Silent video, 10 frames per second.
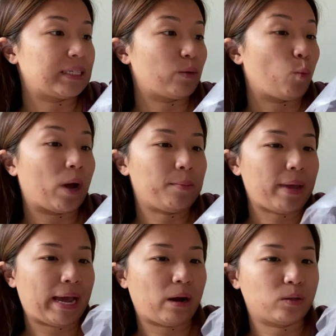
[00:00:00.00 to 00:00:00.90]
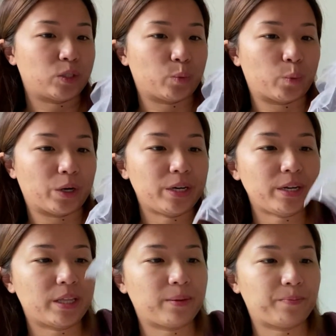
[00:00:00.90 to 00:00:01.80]
1 pound worth.
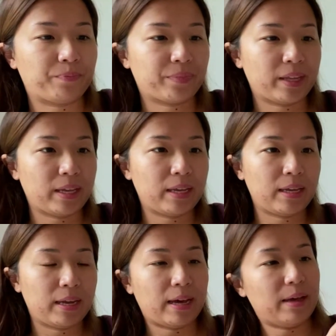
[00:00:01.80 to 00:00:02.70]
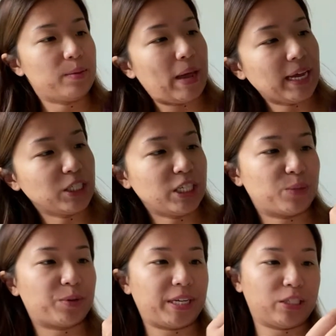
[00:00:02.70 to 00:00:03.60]
The packaging is
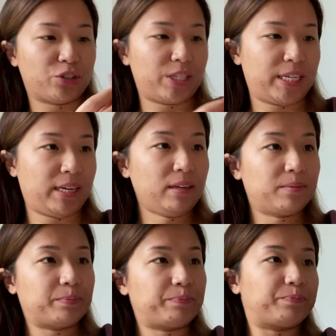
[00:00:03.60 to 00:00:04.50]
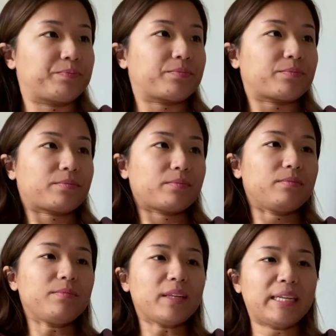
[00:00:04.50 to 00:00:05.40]
pretty interesting.
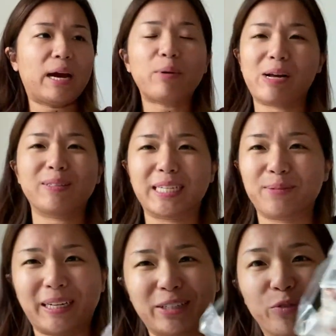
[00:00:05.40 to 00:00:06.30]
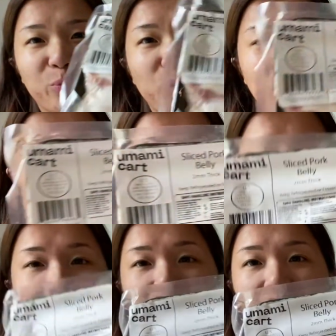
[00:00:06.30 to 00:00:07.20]
Not what I was expecting for pork
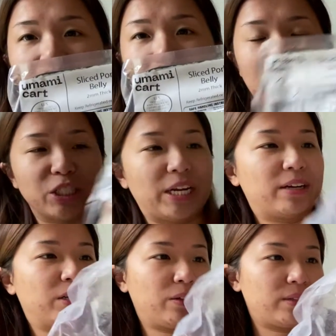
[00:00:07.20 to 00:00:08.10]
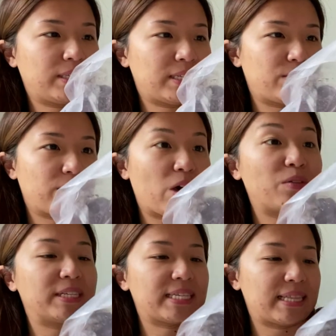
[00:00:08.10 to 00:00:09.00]
belly. Actually, I don't know. This
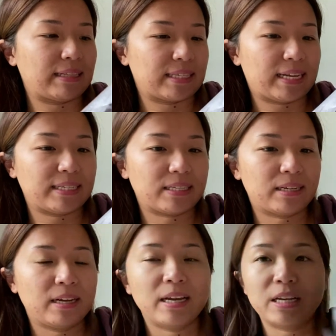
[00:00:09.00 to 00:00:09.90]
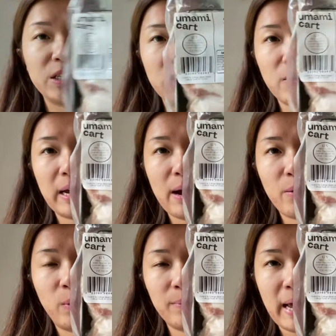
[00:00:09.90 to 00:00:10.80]
is thin sliced. So I got
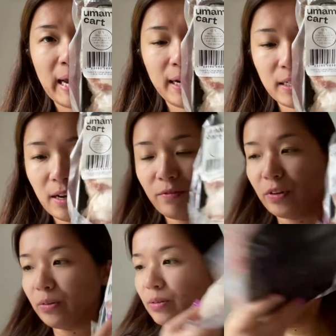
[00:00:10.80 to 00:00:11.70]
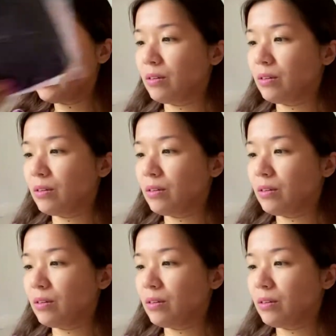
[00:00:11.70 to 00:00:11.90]
1 pack of those,